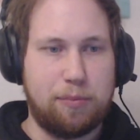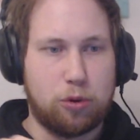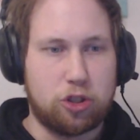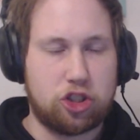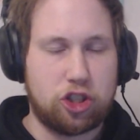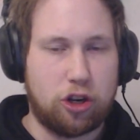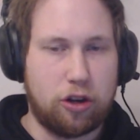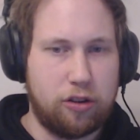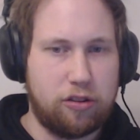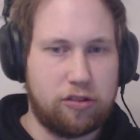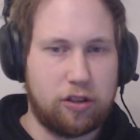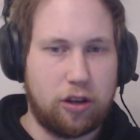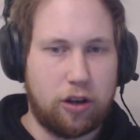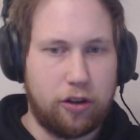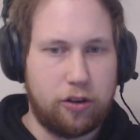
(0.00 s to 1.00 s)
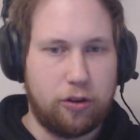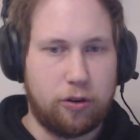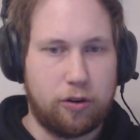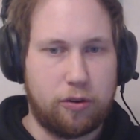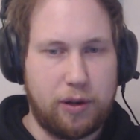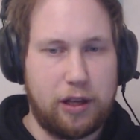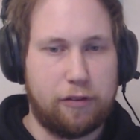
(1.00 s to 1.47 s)
more shards on
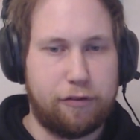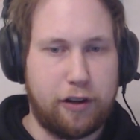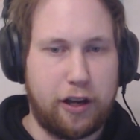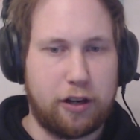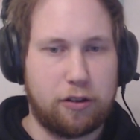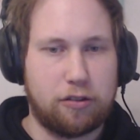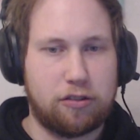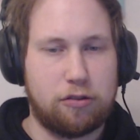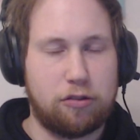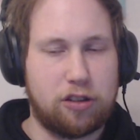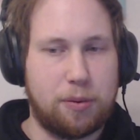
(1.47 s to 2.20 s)
your Rain of Fires to